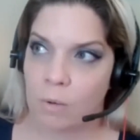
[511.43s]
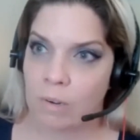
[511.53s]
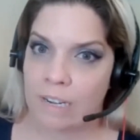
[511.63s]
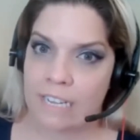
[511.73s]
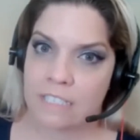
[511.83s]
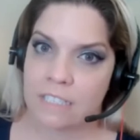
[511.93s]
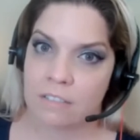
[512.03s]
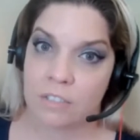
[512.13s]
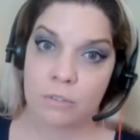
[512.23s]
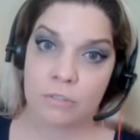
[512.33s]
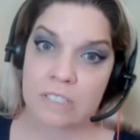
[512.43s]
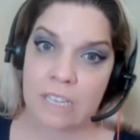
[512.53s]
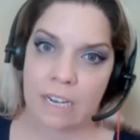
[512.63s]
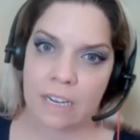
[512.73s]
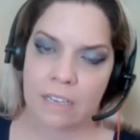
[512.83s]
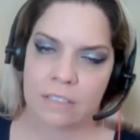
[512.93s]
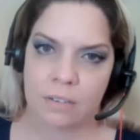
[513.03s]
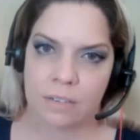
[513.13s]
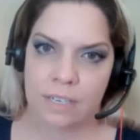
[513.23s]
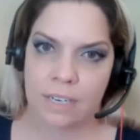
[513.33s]
work as their social setting.
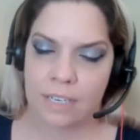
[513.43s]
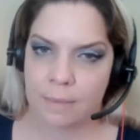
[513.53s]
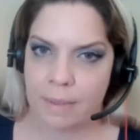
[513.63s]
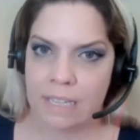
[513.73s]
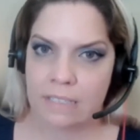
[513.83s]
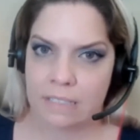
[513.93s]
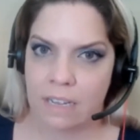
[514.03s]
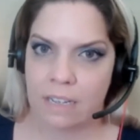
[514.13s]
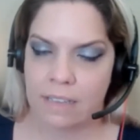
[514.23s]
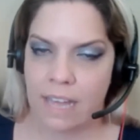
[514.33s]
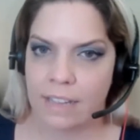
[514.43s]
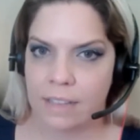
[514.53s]
So it depends on that.